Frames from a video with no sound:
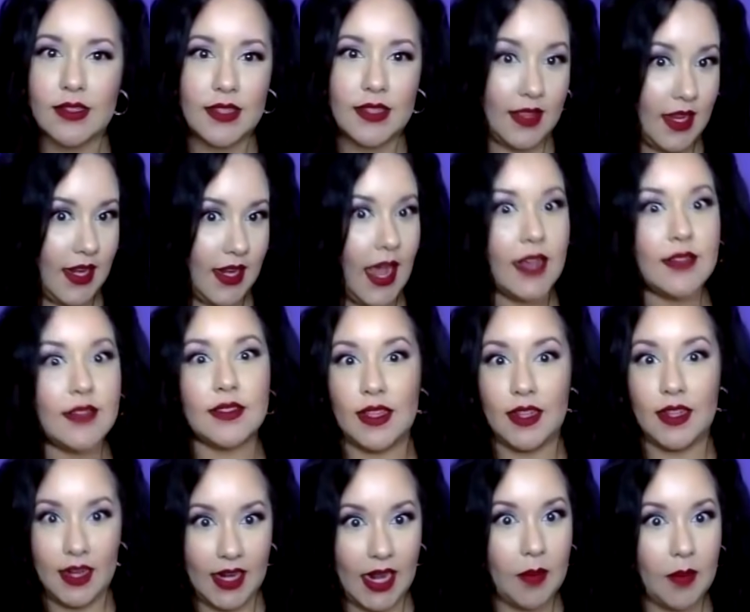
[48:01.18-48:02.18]
and then as in
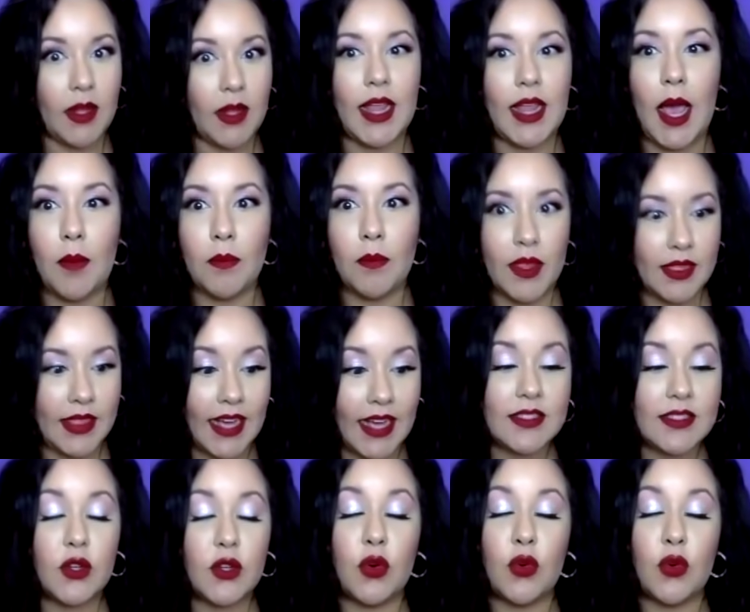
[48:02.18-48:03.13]
an MLM, like, that's